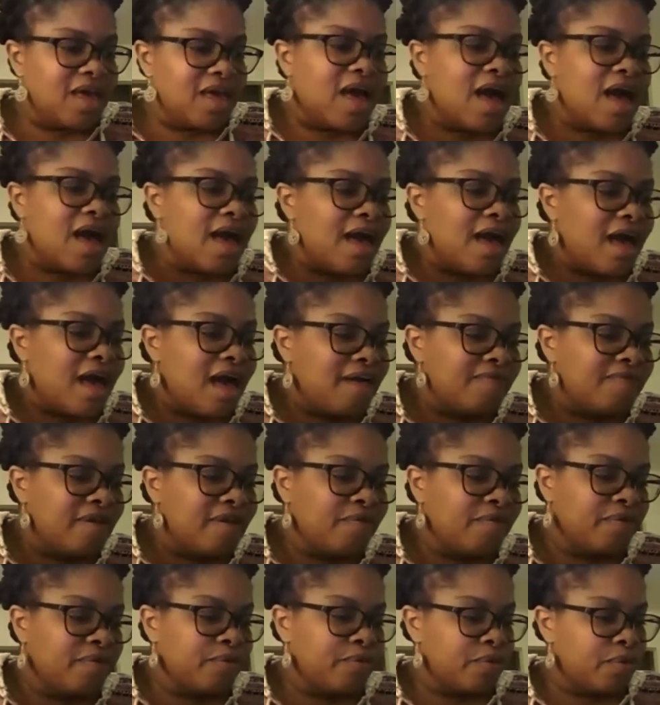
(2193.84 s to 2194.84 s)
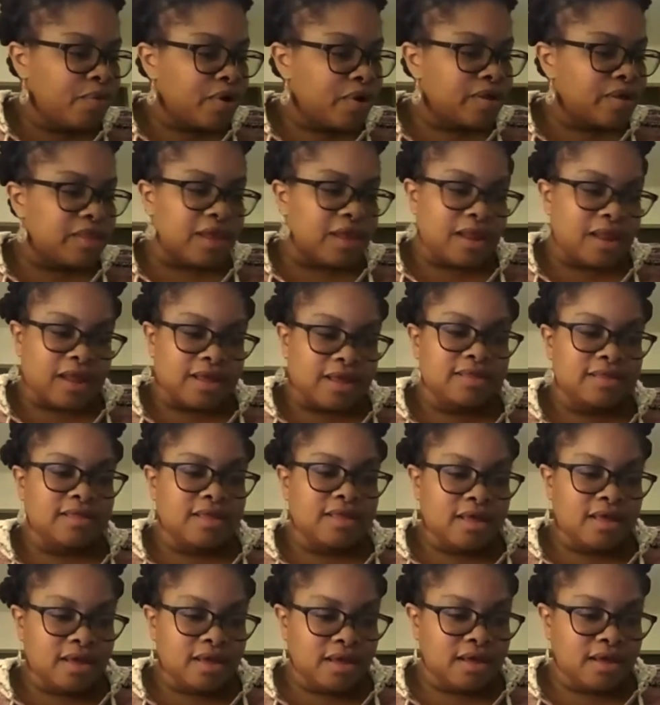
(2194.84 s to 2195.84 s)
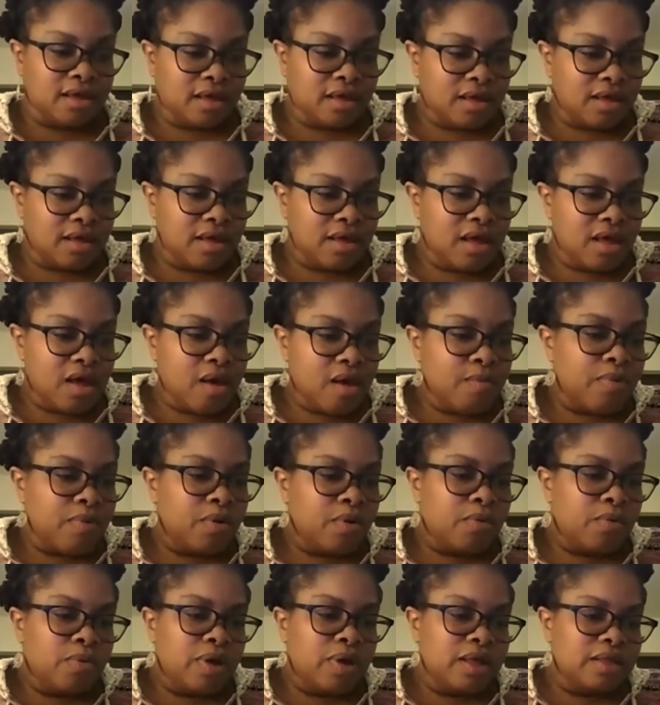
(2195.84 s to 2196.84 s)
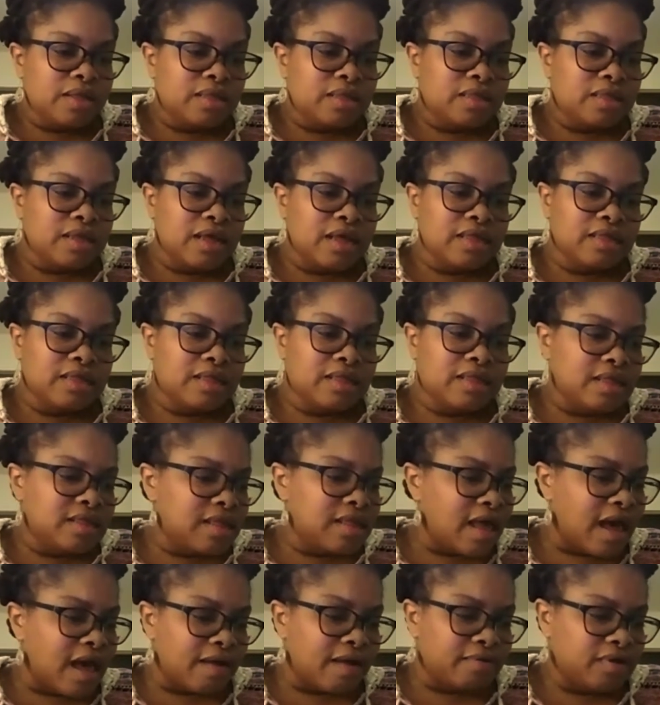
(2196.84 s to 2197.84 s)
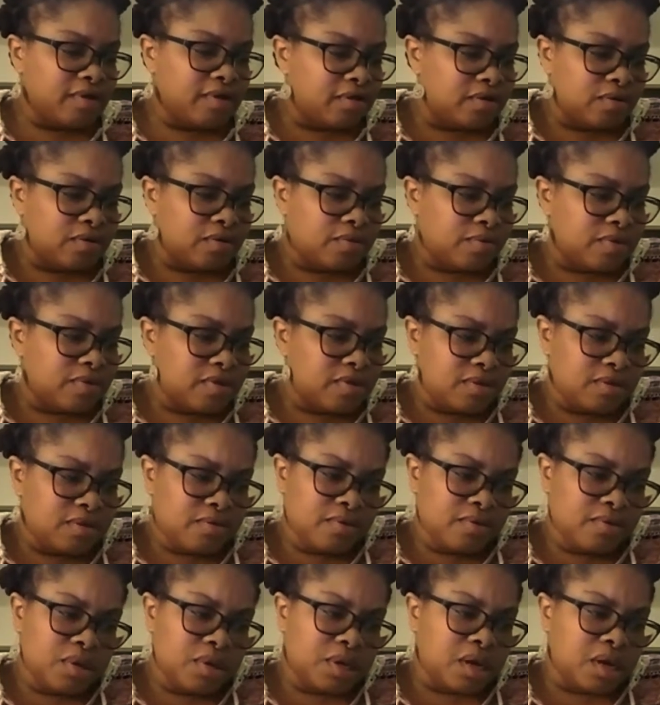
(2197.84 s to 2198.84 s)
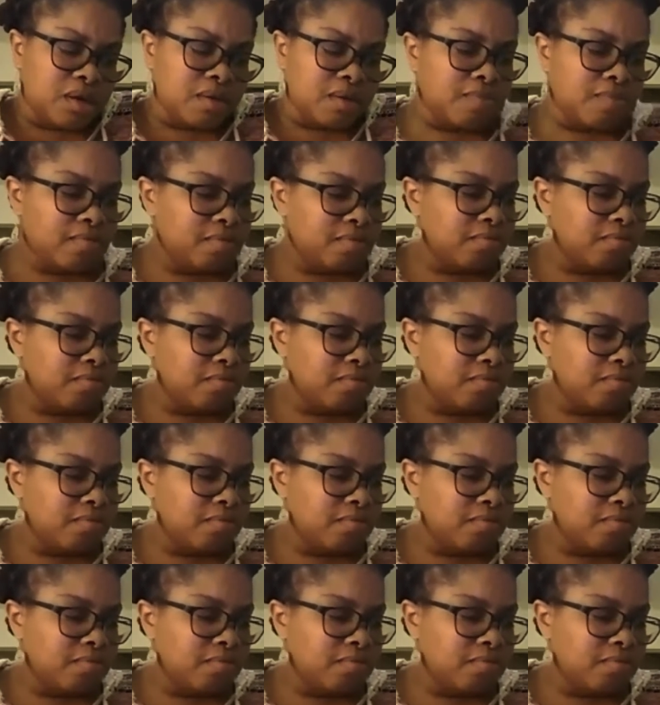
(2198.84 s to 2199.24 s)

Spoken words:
I have a reward that I seek, but what does this have to do with stewardship?